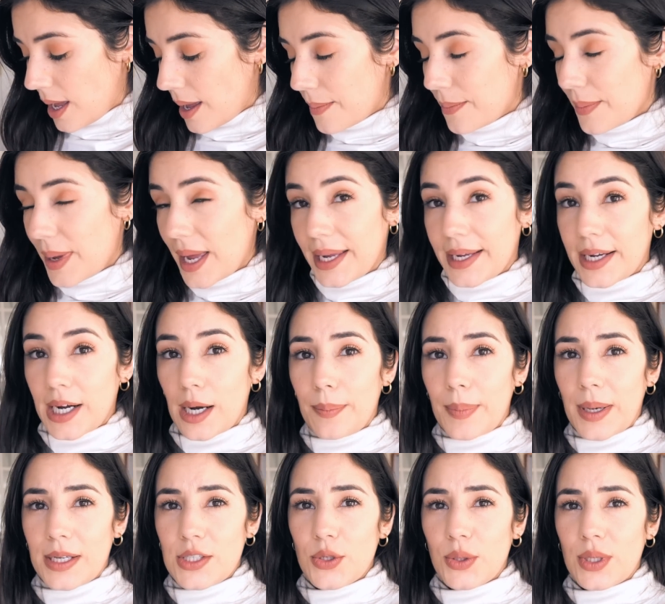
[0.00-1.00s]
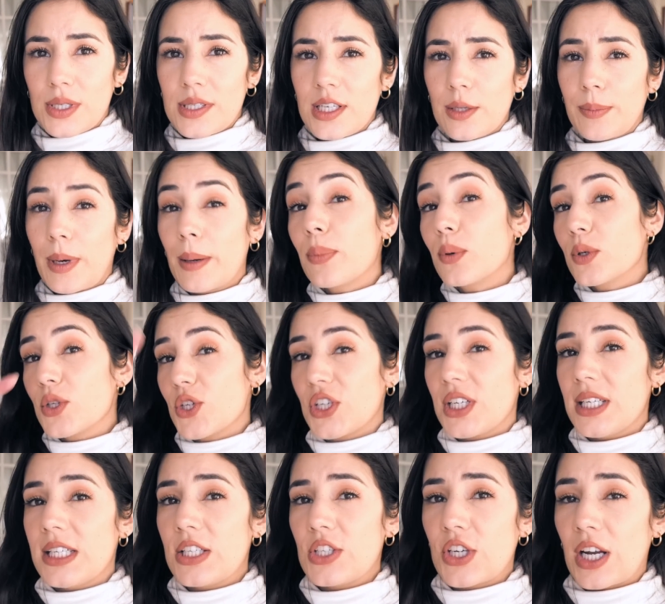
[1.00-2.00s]
makeup, as you can see, on my
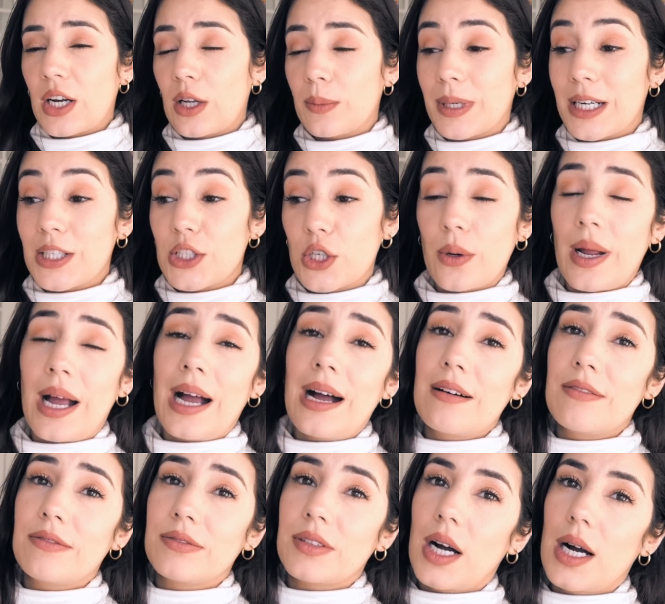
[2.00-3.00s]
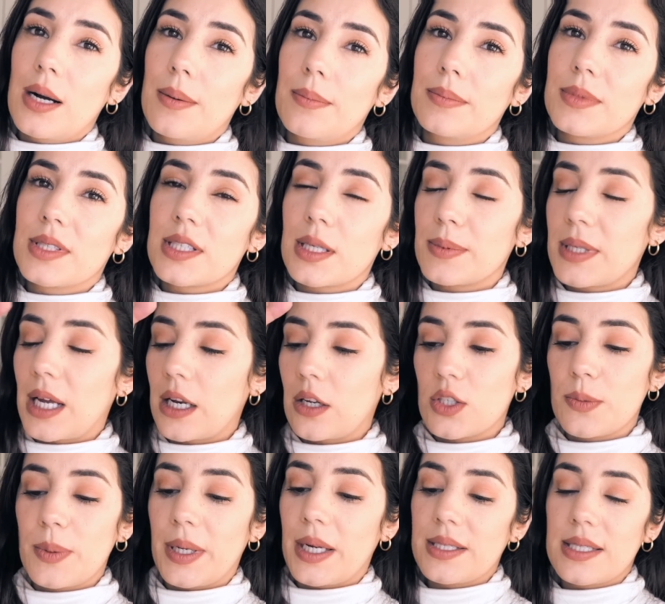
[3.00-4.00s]
Portuguese channel, but I don't have
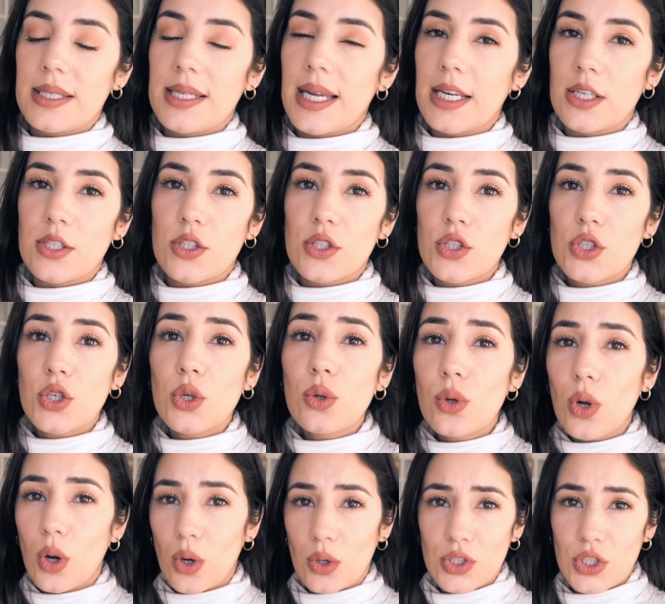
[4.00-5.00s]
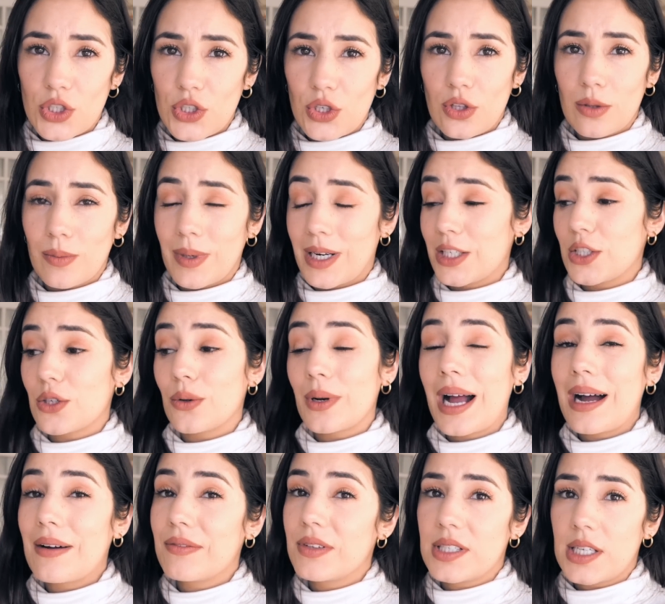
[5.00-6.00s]
subtitles because it takes too long to do them and I don't
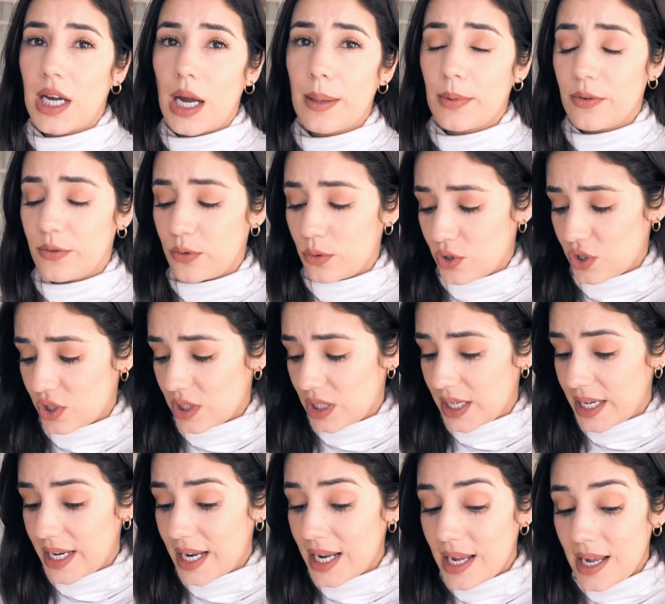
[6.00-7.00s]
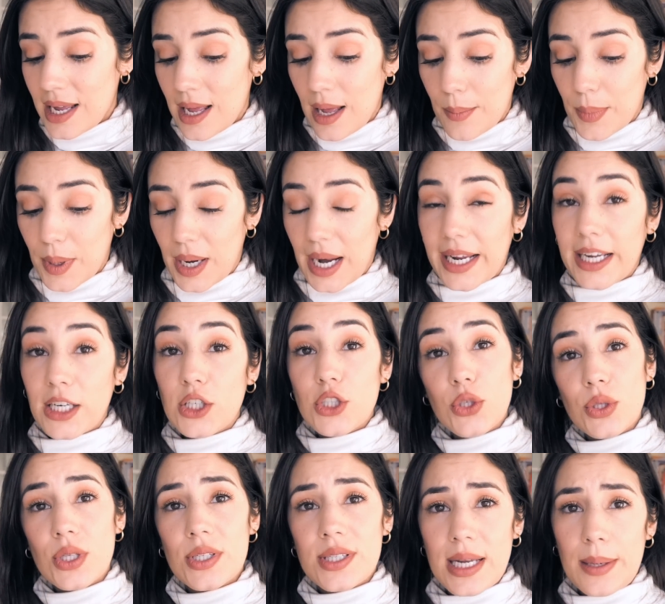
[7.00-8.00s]
have the time, unfortunately. But I can
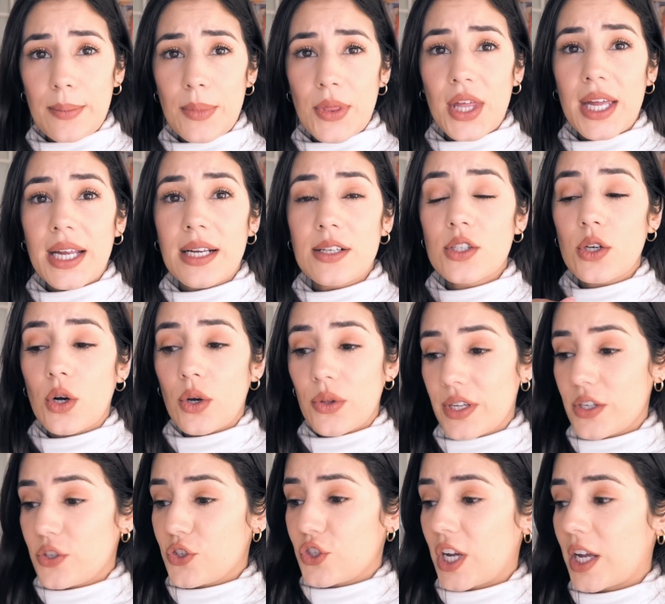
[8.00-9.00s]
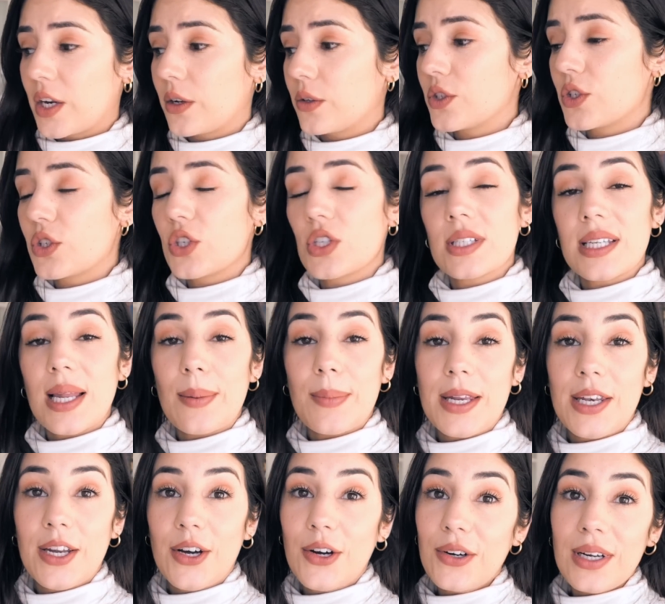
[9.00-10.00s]
do the same things on this channel, so just let
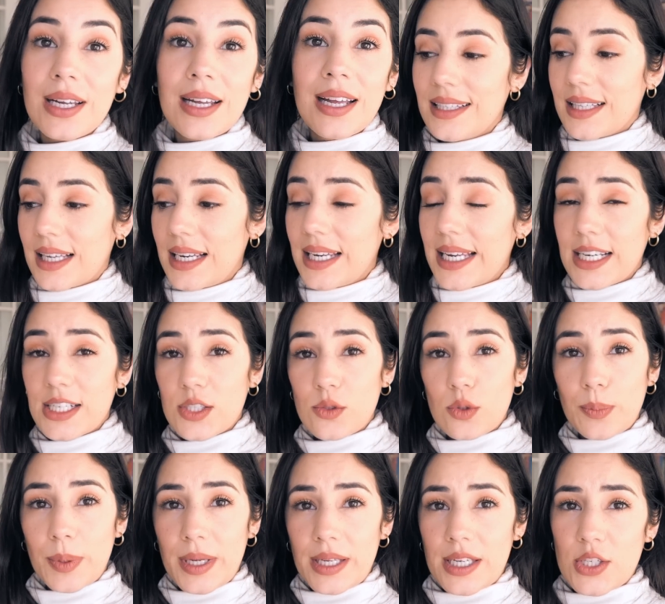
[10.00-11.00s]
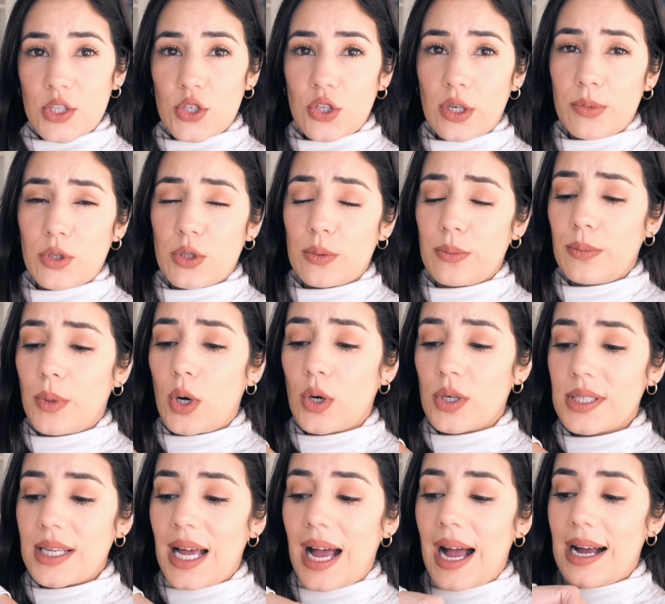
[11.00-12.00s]
me know. The links will be in the description
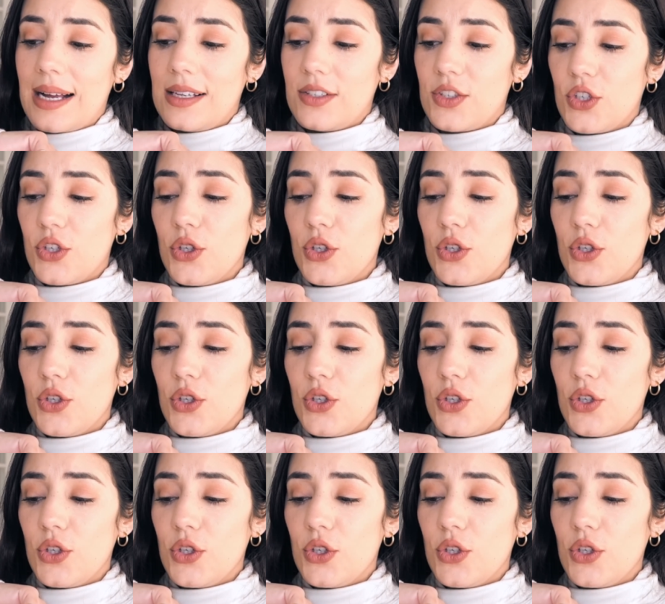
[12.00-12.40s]
box as